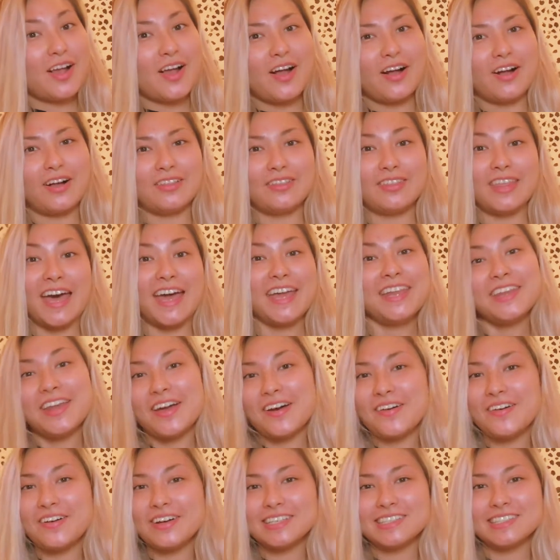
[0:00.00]
On that
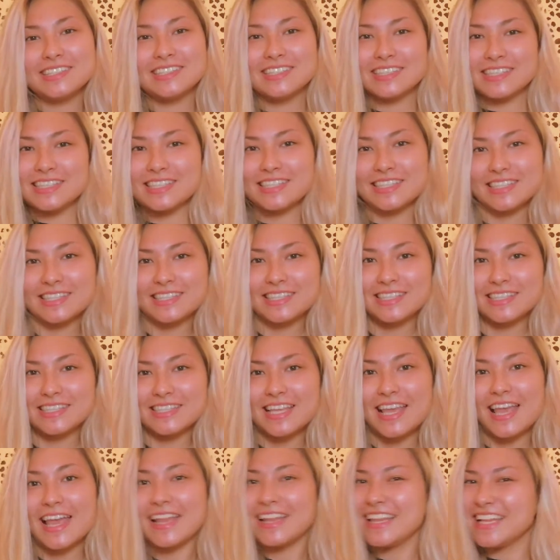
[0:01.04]
note,
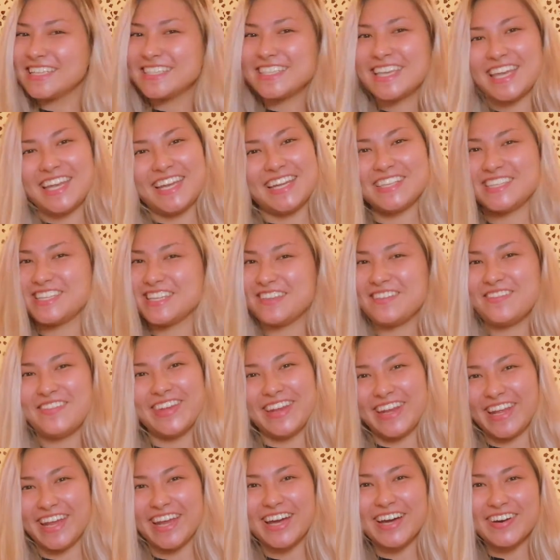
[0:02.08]
let's get into the
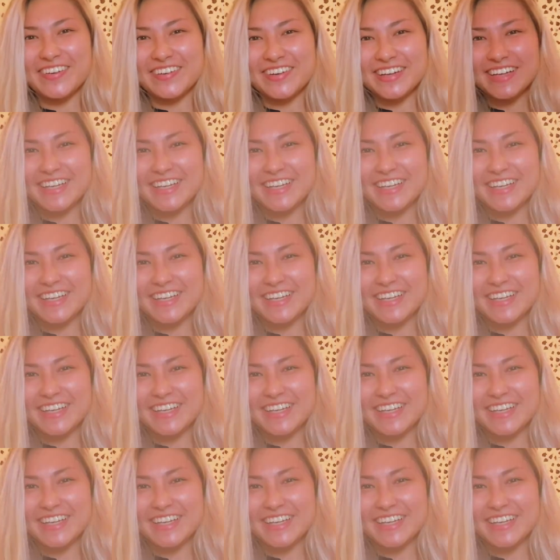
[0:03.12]
video.